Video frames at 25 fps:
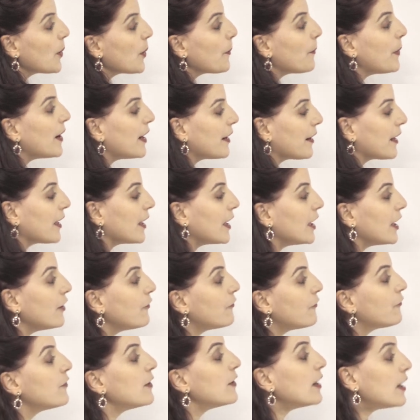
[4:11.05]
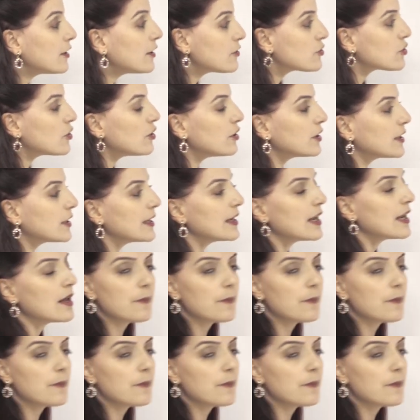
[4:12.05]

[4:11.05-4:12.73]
But if we are talking